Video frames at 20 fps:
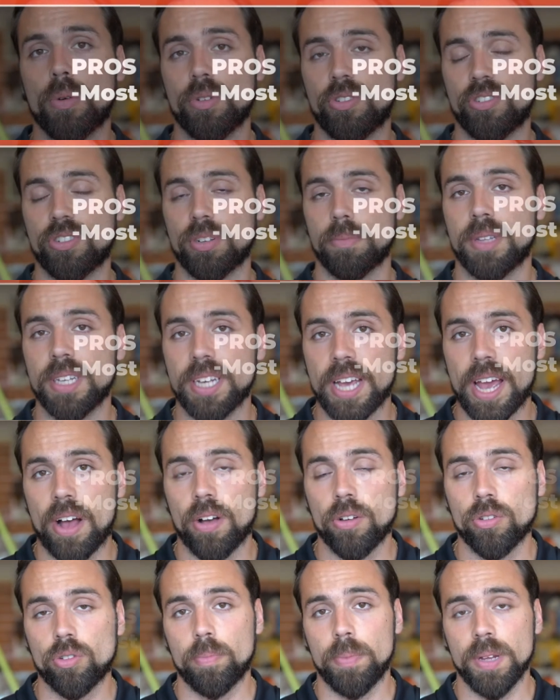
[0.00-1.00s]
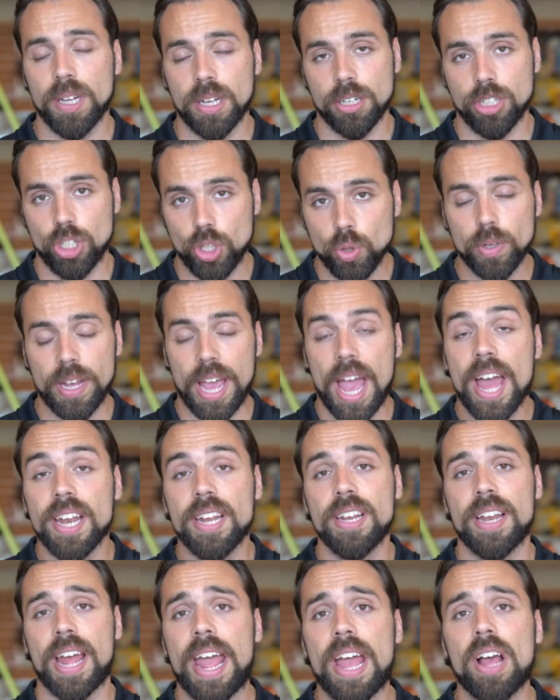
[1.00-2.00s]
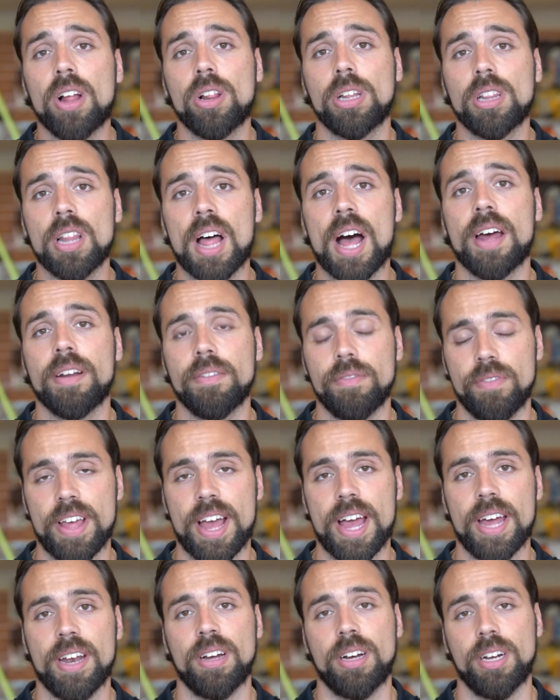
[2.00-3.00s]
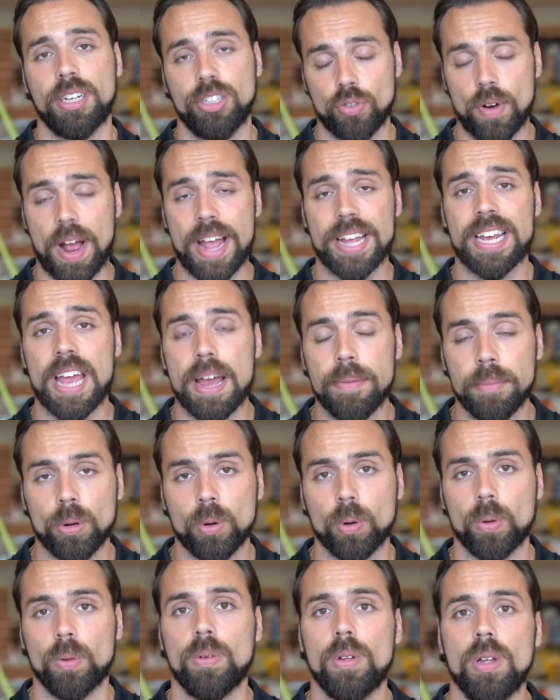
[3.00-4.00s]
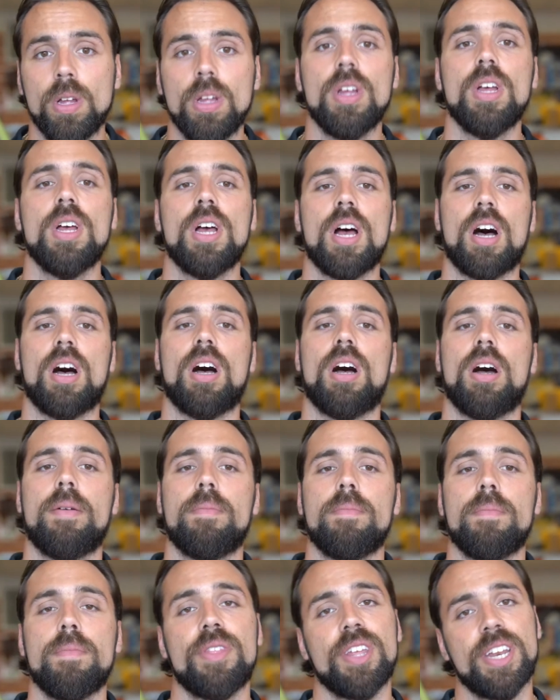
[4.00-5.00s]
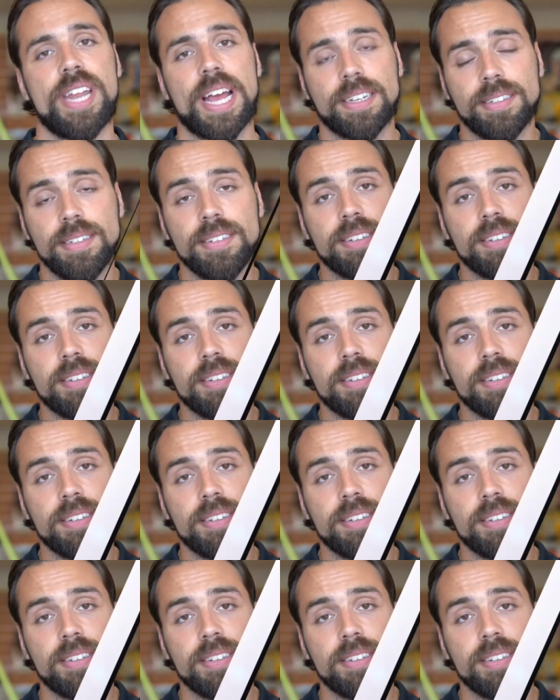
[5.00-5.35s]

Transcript: with something else because you can inhale a lot of that uh, dry chemical. Um, the next